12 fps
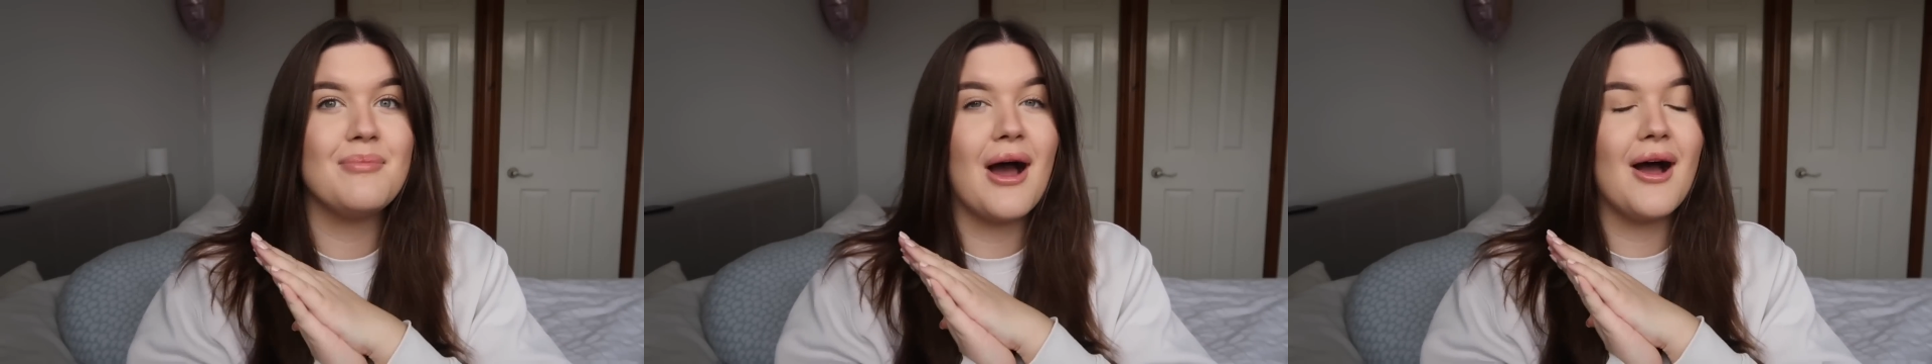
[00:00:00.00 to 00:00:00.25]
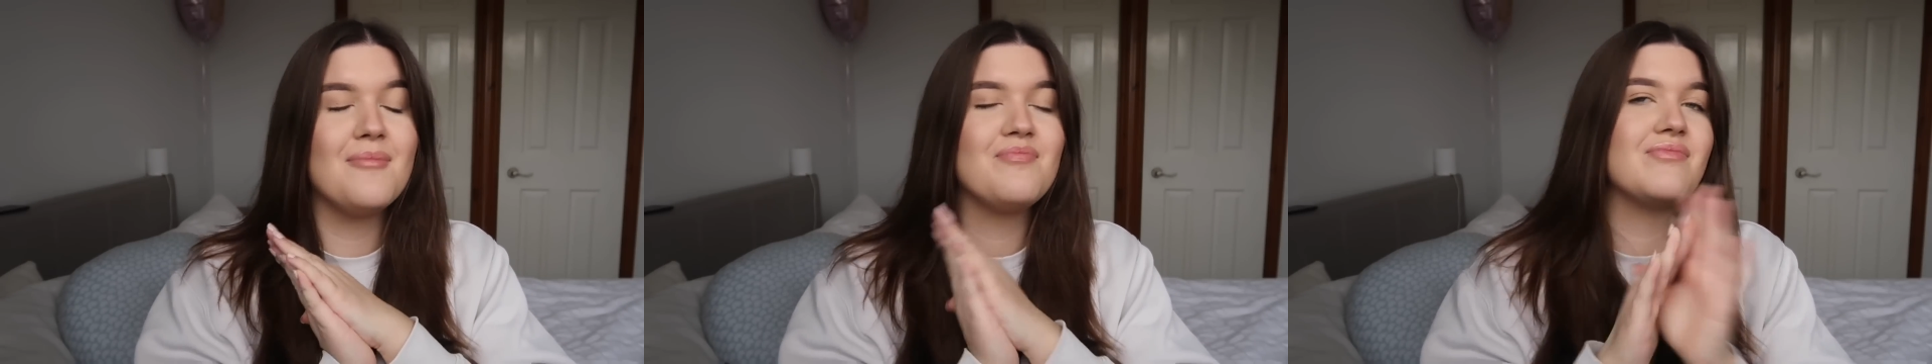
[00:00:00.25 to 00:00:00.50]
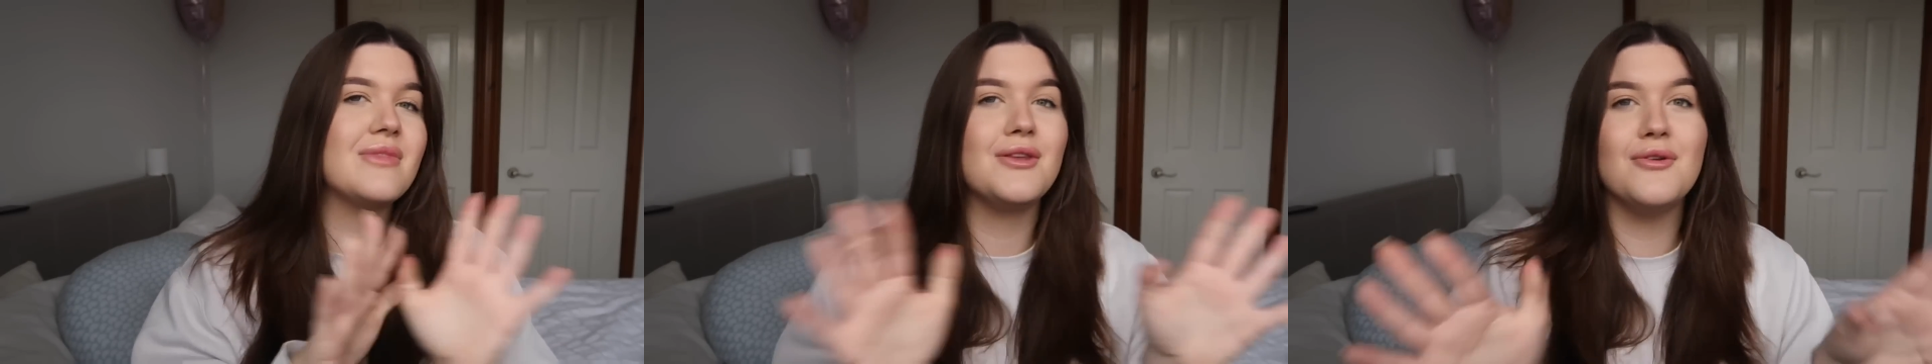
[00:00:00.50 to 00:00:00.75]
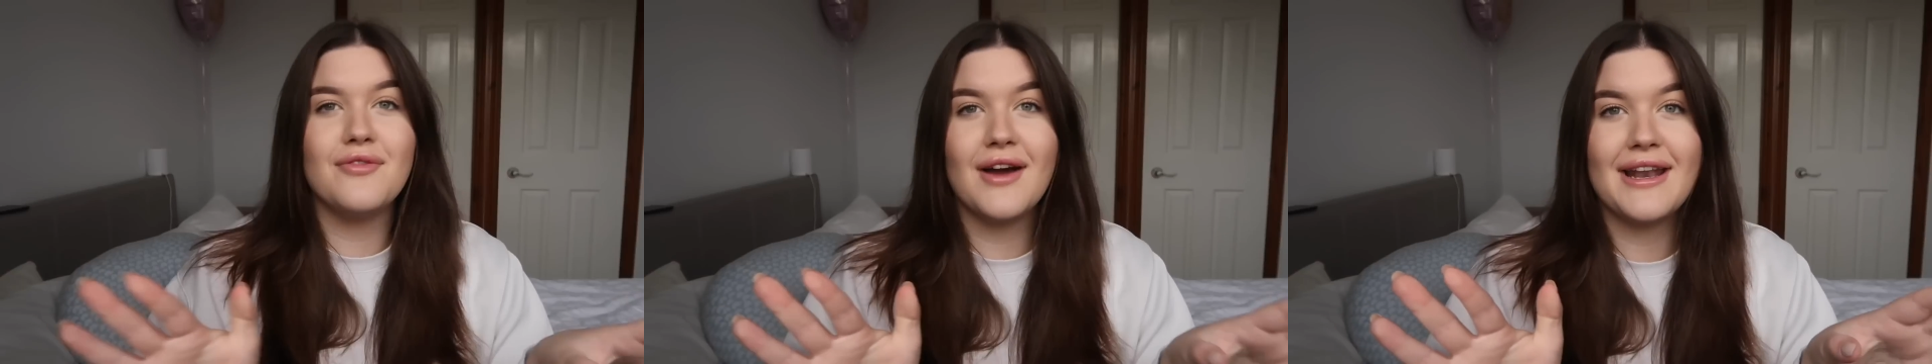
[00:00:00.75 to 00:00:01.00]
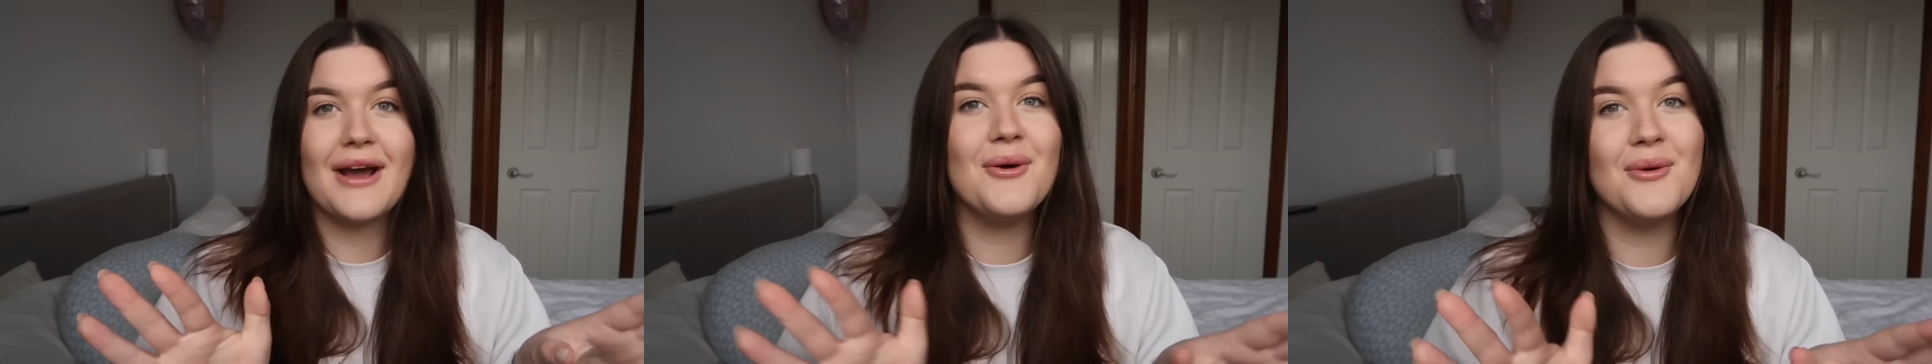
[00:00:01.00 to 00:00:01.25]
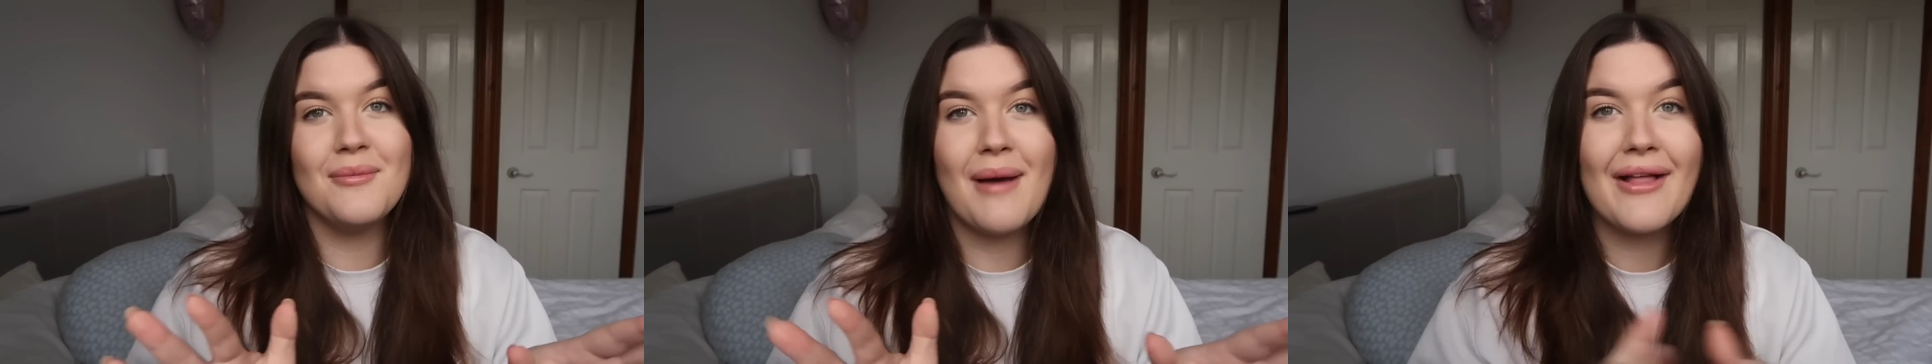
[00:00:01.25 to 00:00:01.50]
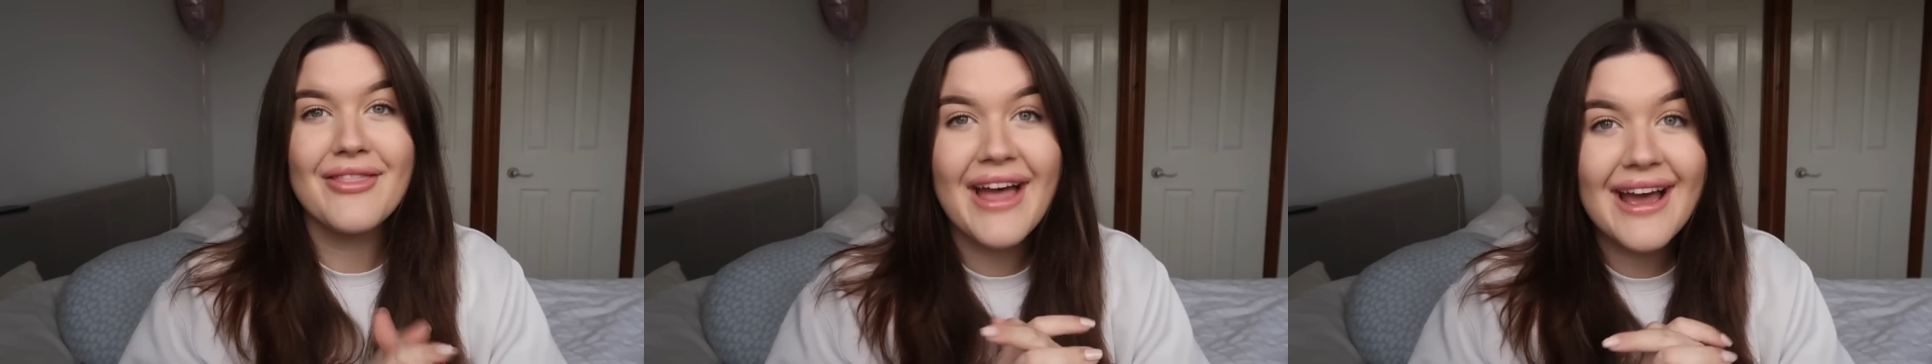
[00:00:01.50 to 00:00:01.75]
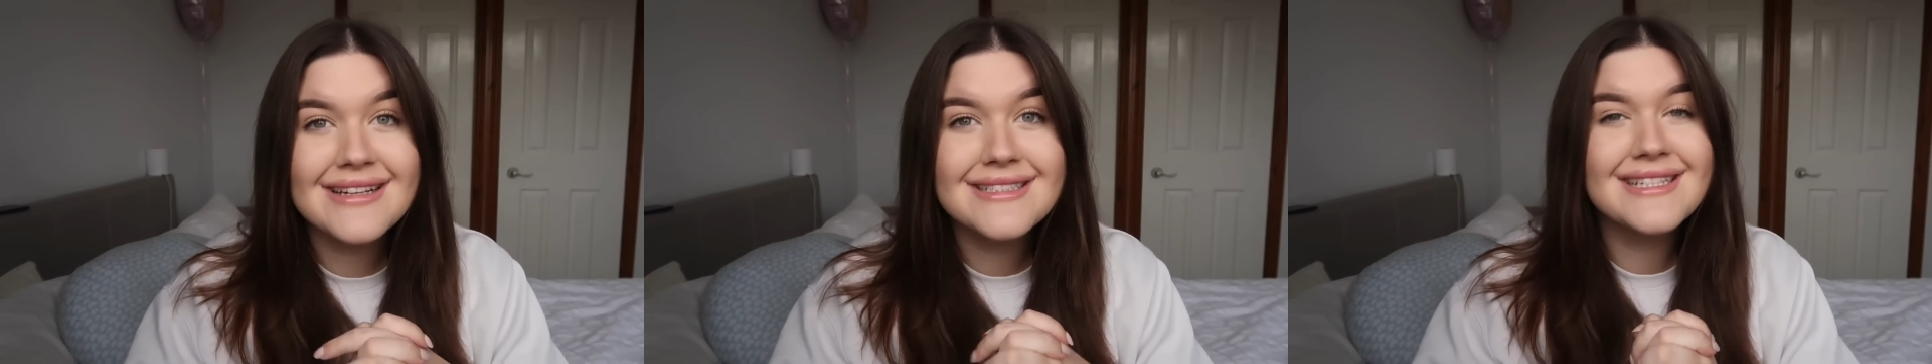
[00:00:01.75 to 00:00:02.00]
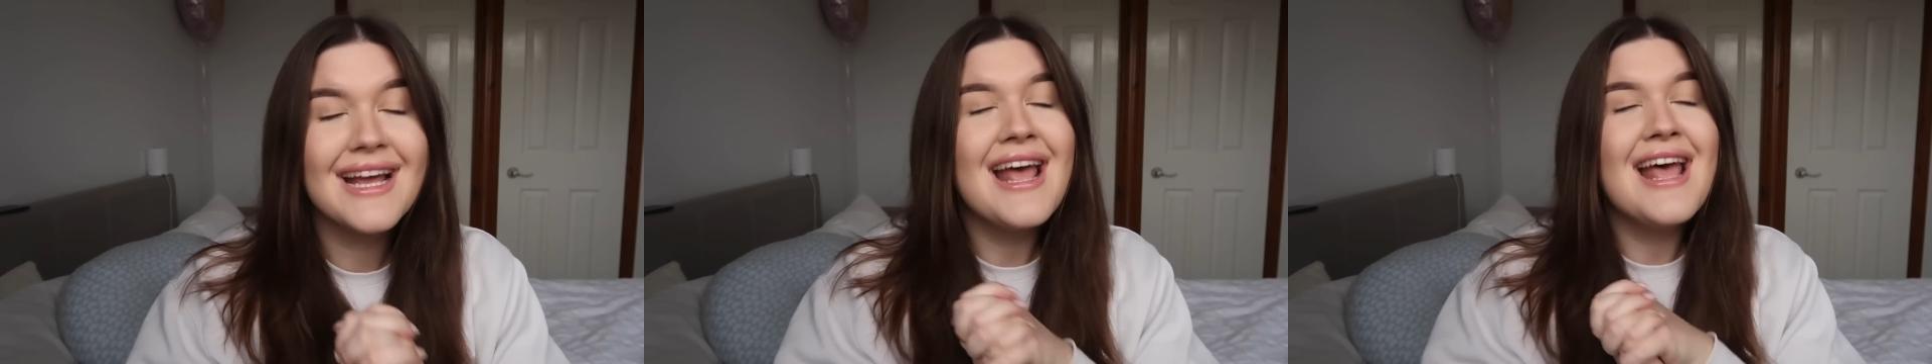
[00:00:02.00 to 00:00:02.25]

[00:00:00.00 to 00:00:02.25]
but you'll find out all about that.